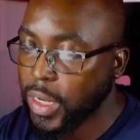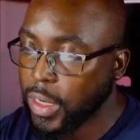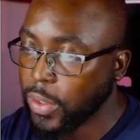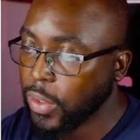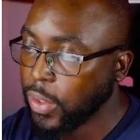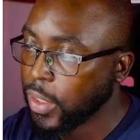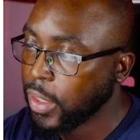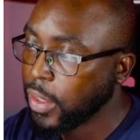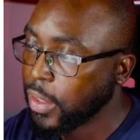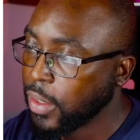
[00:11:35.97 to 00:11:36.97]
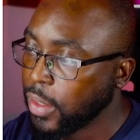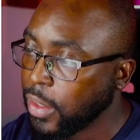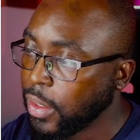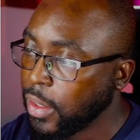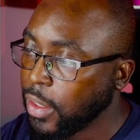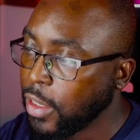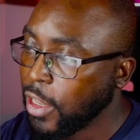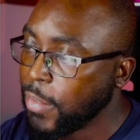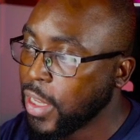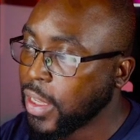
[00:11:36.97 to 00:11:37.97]
Lord
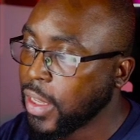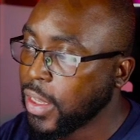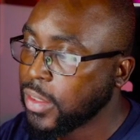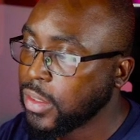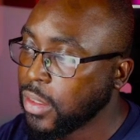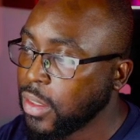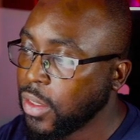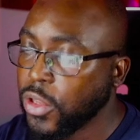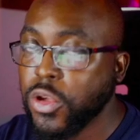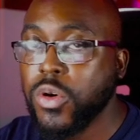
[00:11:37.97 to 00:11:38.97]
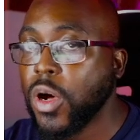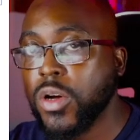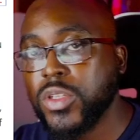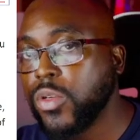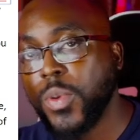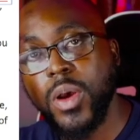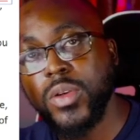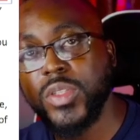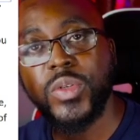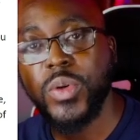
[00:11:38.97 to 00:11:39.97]
because you are
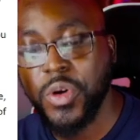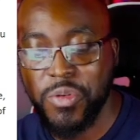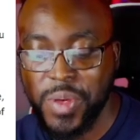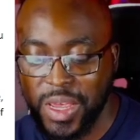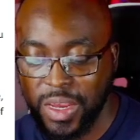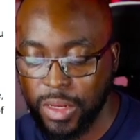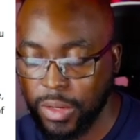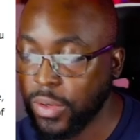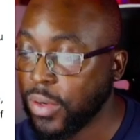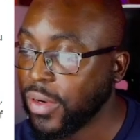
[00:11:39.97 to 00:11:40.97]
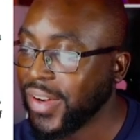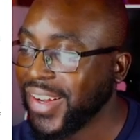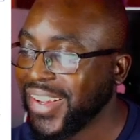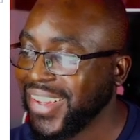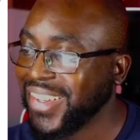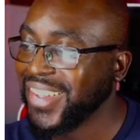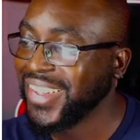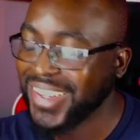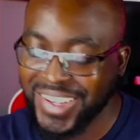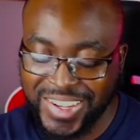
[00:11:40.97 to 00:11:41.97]
supposed to obey the Lord, right?
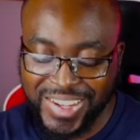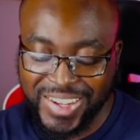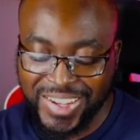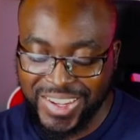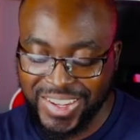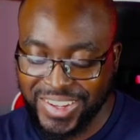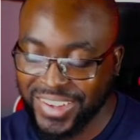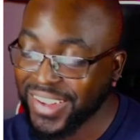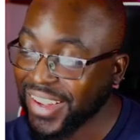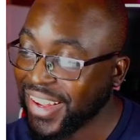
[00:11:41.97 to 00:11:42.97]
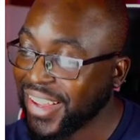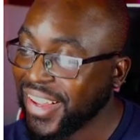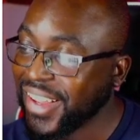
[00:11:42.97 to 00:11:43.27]
uh, okay.